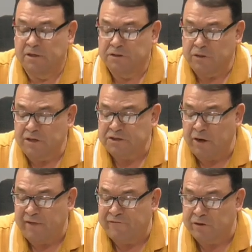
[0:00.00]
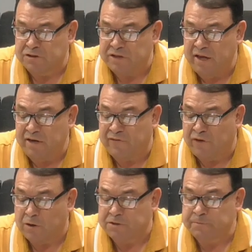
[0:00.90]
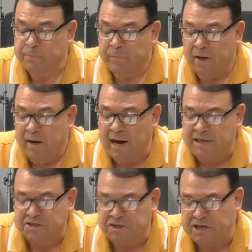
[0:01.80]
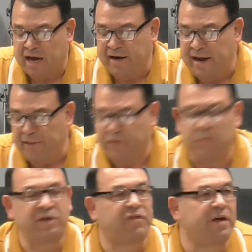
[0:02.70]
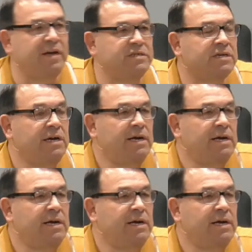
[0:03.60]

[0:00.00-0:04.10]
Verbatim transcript: So let's look at first things first. And I just jotted down three things.